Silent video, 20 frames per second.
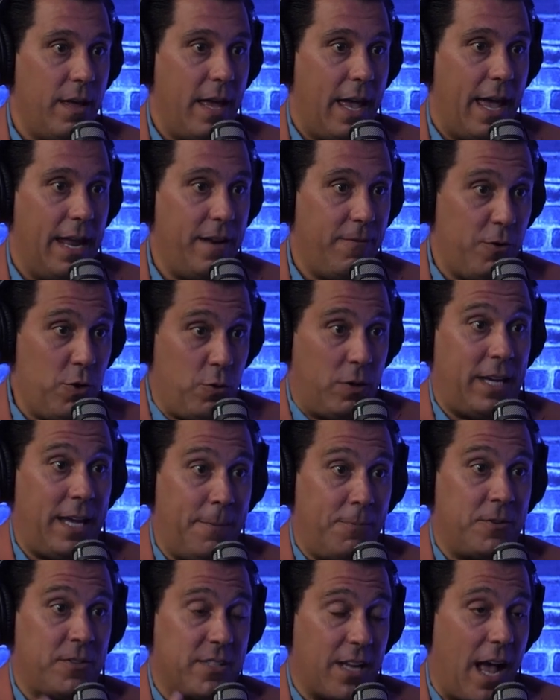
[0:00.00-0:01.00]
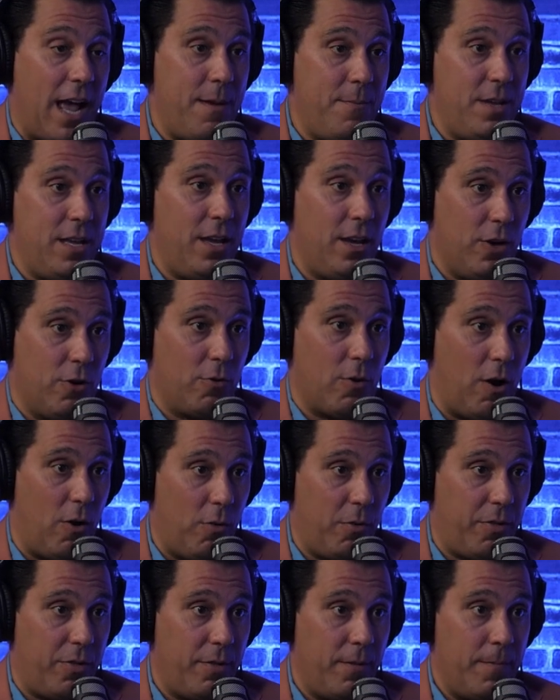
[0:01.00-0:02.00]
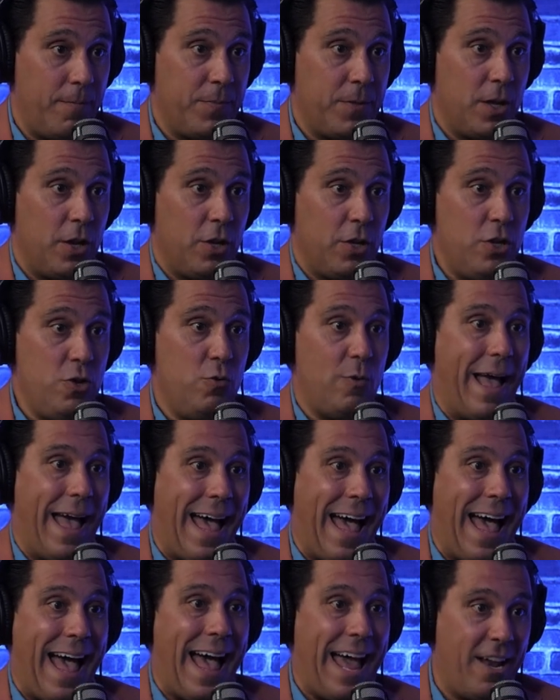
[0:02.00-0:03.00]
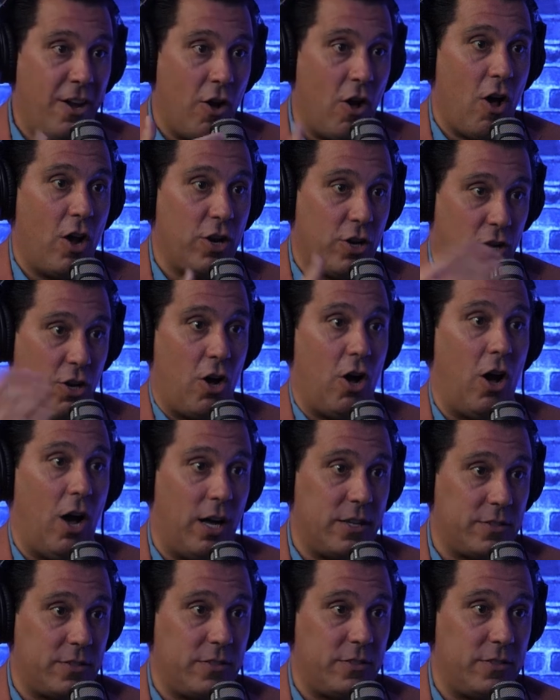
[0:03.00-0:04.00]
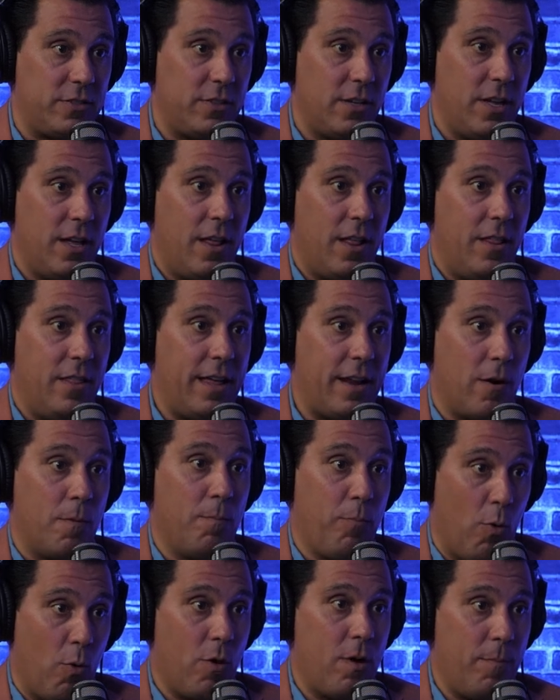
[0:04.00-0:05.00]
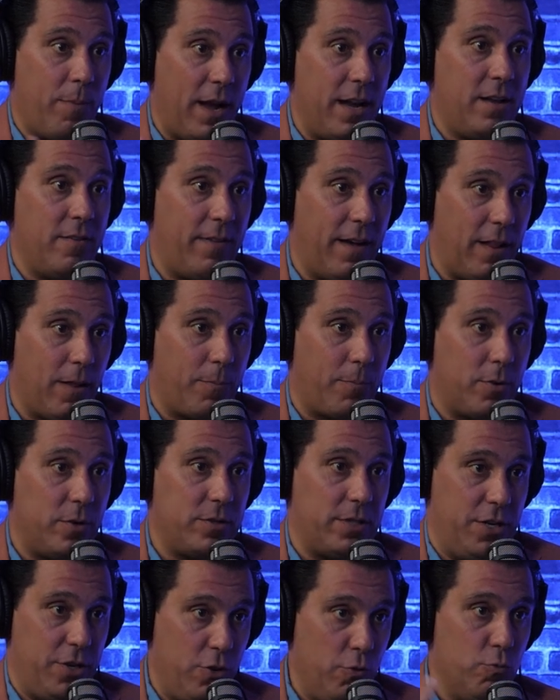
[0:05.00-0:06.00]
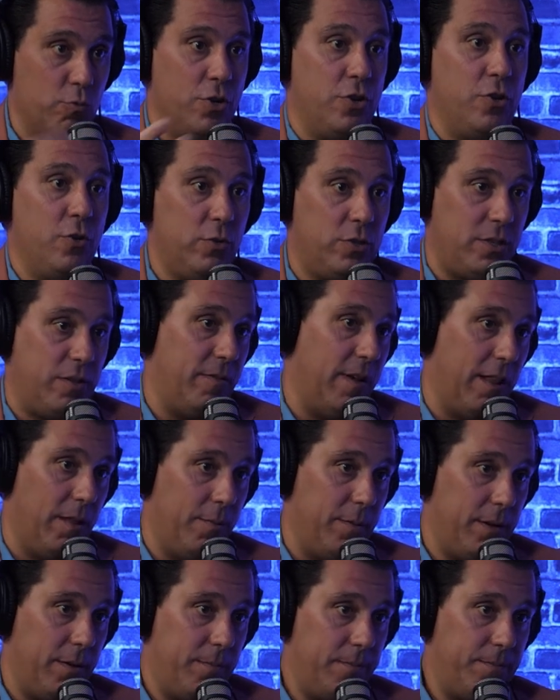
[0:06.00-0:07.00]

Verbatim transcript: And if you keep stymieing growth, you add on costs that are borne by developers and you reduce development.